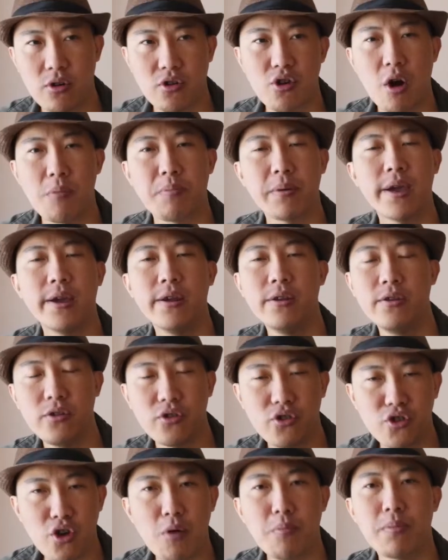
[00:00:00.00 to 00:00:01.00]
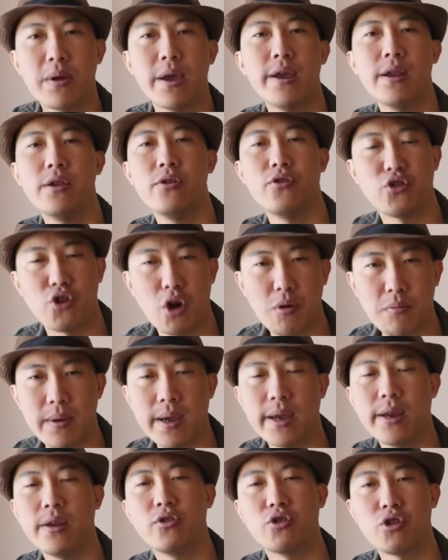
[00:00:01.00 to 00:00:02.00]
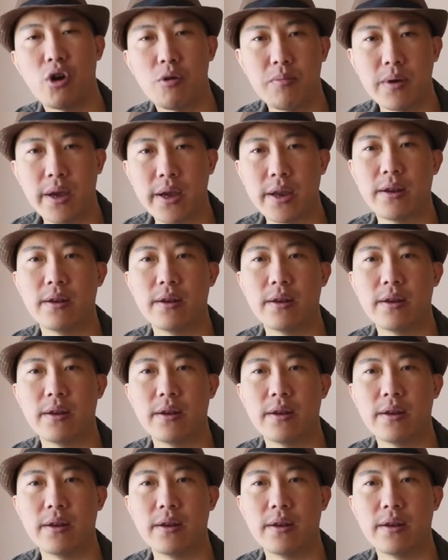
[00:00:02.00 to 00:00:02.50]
drop in, drop in, drop in, drop in,